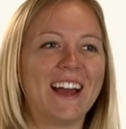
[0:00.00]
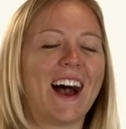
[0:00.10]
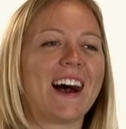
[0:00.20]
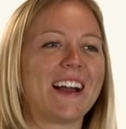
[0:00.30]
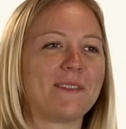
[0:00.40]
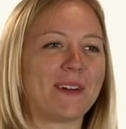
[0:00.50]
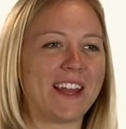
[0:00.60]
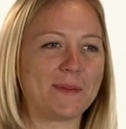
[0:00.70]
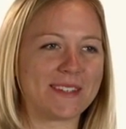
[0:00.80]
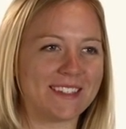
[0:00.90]
Hi, my
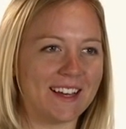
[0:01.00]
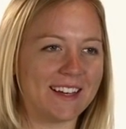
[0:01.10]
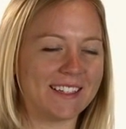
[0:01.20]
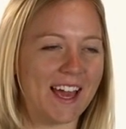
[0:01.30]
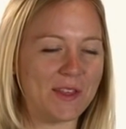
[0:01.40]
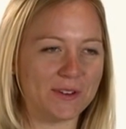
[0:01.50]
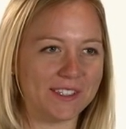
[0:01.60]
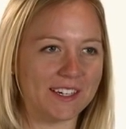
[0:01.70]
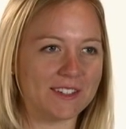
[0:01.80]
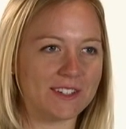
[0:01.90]
name is uh, Catherine
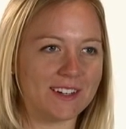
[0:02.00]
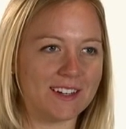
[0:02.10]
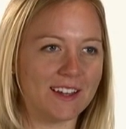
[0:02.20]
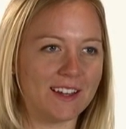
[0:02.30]
Gunter.